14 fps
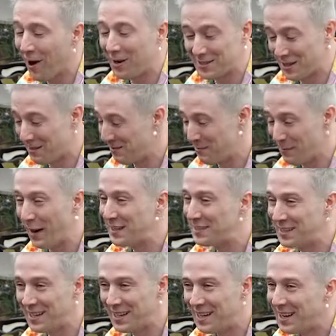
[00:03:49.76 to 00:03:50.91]
lockdown
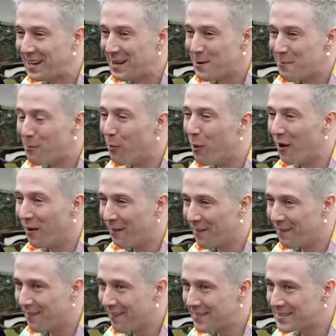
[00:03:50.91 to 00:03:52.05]
depression, but
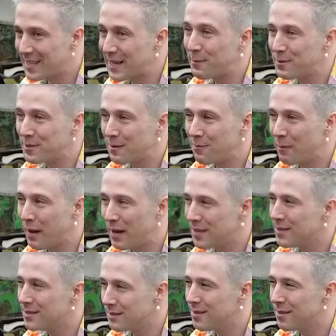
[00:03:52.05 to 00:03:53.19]
seemed to make
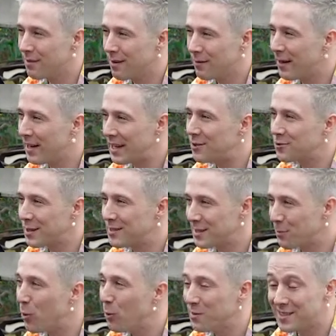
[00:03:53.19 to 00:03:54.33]
really
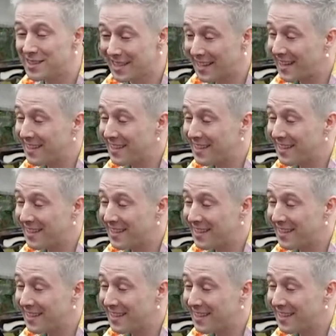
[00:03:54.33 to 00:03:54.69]
interesting moments in the